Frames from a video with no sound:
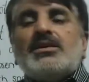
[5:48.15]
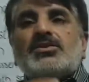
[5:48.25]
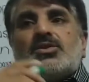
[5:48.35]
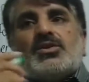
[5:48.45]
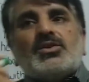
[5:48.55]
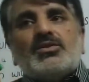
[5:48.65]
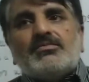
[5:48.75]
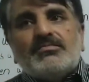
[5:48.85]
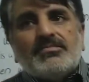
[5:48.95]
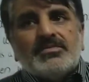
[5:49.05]

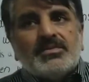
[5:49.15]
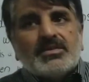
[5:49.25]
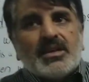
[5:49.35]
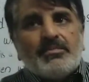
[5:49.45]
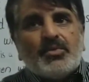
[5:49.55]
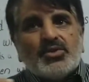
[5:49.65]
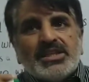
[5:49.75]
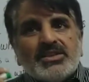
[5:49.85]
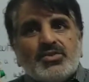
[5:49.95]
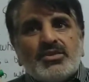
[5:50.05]
so
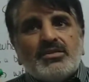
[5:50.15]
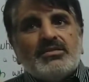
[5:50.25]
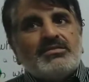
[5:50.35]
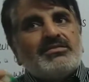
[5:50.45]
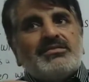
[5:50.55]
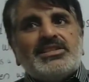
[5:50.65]
composing,